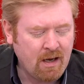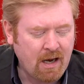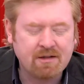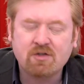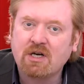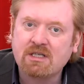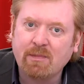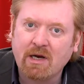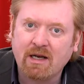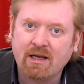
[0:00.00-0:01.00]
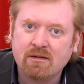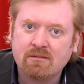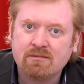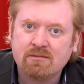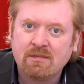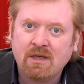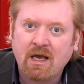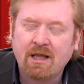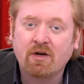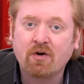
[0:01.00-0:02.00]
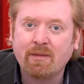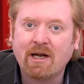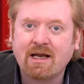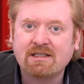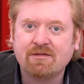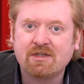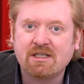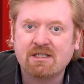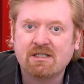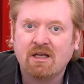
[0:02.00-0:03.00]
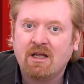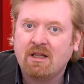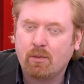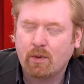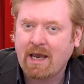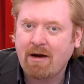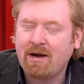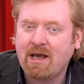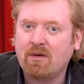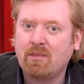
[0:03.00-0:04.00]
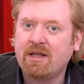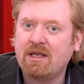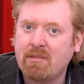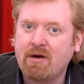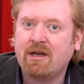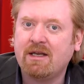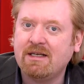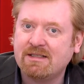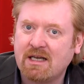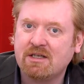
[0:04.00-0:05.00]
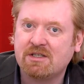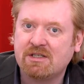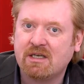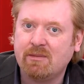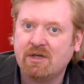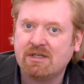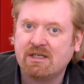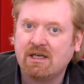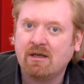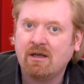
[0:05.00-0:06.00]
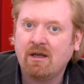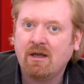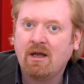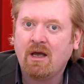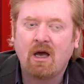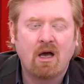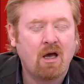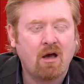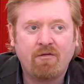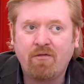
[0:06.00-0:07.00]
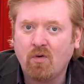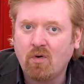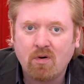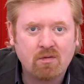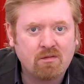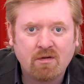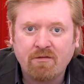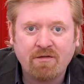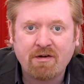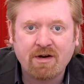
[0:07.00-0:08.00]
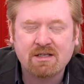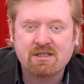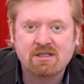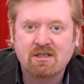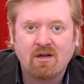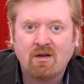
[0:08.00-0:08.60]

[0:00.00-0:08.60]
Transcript: and the drug smuggling and the criminal activities that were carried out by the American intelligence community for various